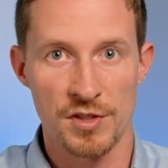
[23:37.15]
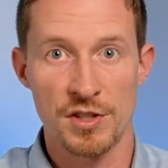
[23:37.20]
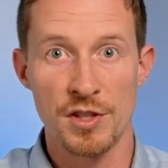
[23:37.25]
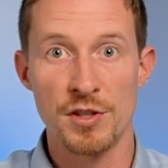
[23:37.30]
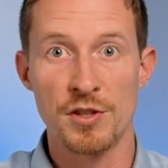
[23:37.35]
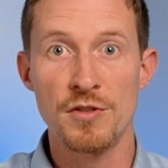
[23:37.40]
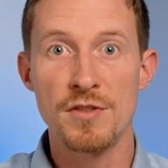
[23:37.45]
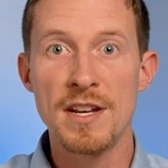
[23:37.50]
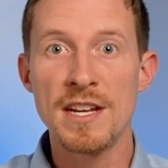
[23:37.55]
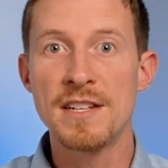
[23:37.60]
So
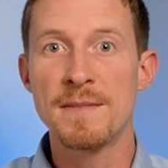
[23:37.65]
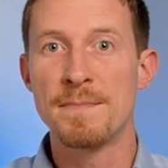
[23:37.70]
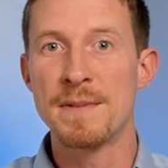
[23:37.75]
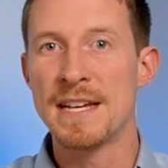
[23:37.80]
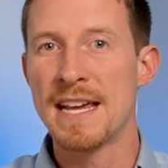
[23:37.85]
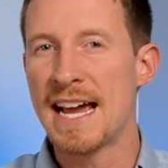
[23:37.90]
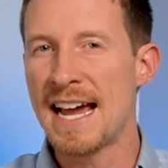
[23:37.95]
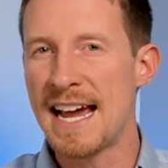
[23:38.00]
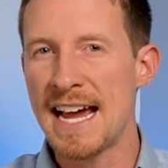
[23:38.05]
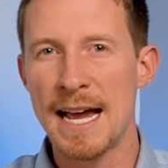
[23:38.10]
you need to
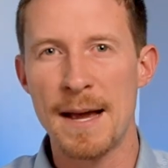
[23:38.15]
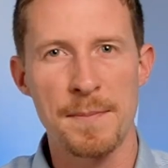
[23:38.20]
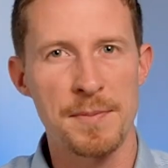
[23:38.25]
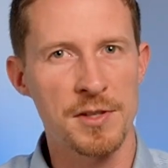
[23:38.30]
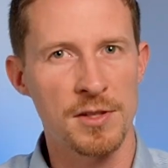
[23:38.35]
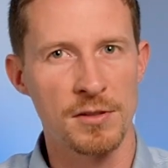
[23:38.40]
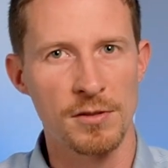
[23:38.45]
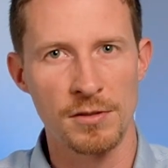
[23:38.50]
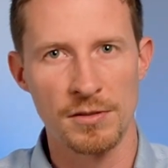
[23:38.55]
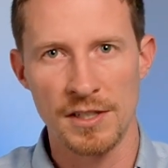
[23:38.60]
be
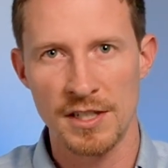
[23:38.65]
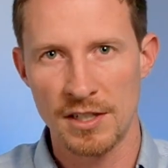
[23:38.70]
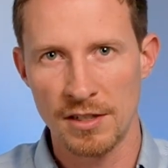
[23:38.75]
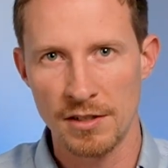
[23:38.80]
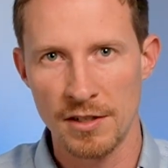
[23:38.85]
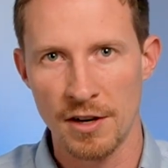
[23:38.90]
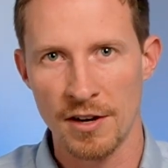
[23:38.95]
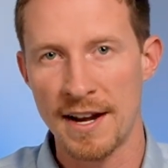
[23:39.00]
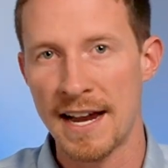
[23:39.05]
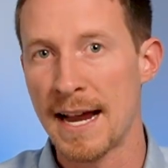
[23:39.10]
absolutely
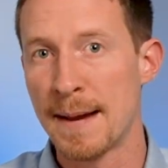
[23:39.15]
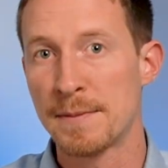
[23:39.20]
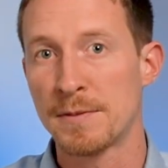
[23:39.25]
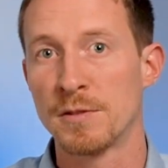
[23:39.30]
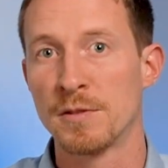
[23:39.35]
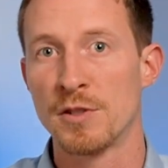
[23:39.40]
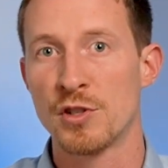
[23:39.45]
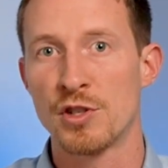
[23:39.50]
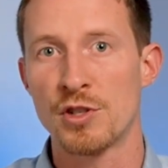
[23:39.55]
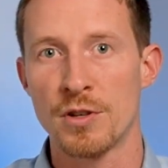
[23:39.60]
clear and
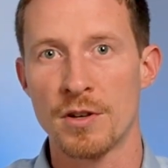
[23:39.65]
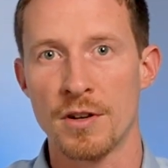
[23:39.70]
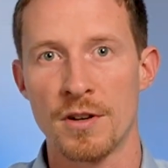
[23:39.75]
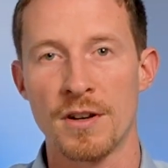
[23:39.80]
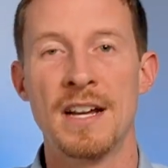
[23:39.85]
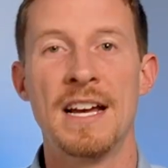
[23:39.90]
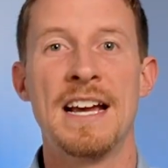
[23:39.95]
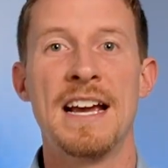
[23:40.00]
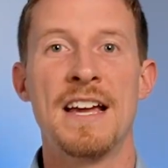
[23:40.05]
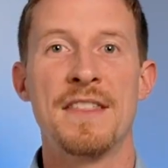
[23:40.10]
absolutely
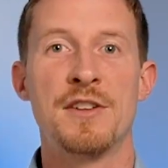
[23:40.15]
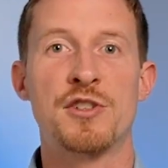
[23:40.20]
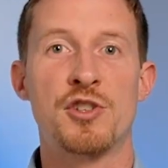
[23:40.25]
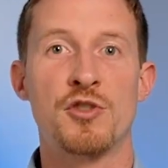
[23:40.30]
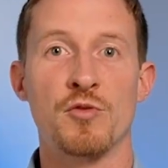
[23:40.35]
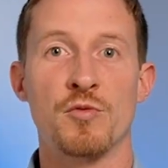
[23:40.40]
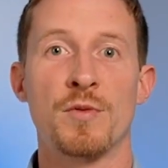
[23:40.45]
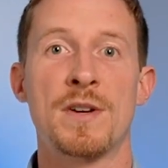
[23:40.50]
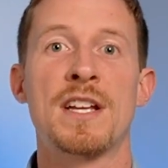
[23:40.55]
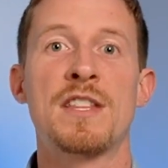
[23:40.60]
sure that
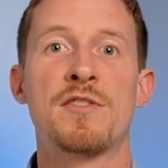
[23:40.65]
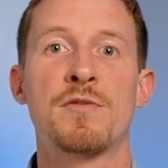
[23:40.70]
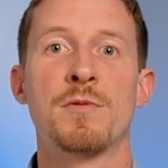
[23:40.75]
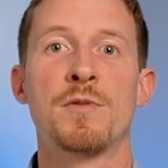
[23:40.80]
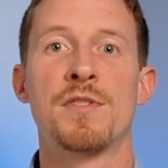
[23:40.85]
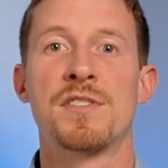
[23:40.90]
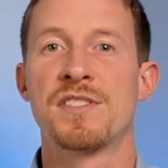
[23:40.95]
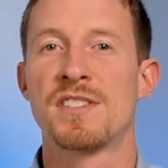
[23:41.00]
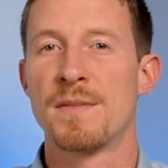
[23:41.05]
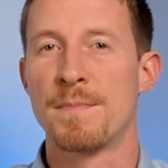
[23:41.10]
you read
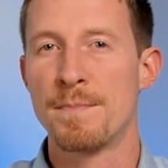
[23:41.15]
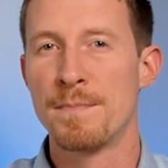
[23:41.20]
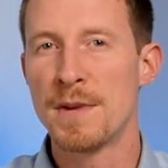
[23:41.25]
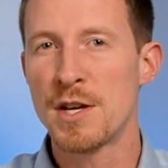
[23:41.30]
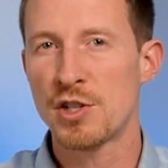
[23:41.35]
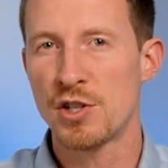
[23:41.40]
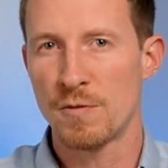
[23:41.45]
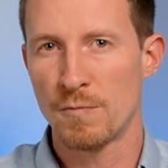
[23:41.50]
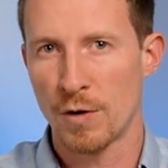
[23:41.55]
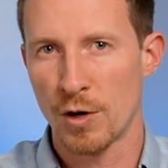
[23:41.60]
through the
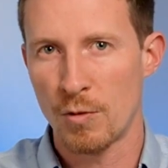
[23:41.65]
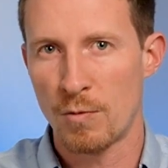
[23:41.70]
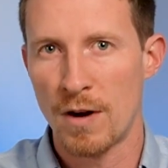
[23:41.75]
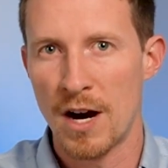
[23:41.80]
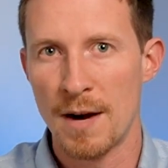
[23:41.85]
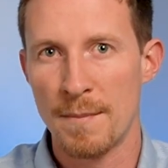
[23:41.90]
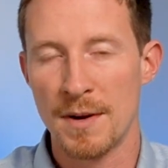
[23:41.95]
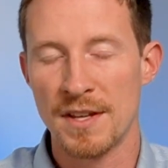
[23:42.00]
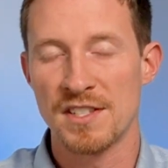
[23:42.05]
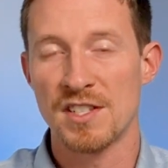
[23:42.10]
submission
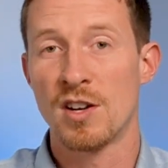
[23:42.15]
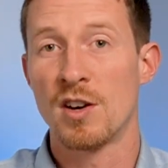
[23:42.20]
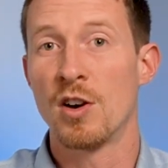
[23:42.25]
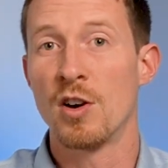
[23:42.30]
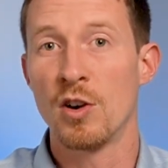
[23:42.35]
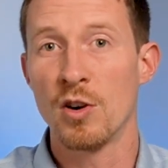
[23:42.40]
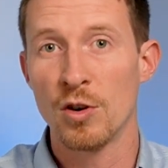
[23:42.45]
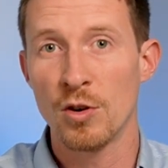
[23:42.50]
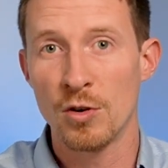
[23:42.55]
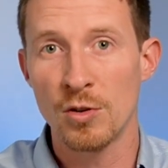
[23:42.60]
requirements
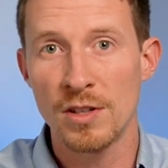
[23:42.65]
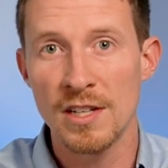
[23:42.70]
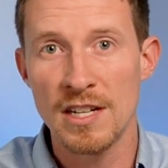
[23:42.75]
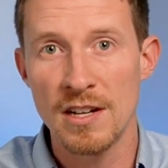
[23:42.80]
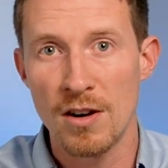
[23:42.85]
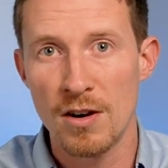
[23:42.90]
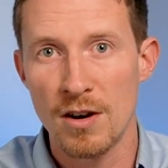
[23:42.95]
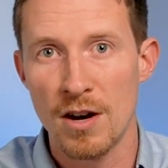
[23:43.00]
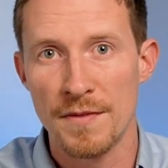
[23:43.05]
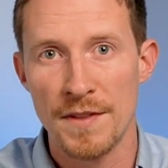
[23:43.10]
early
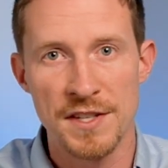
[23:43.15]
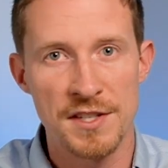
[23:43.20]
on.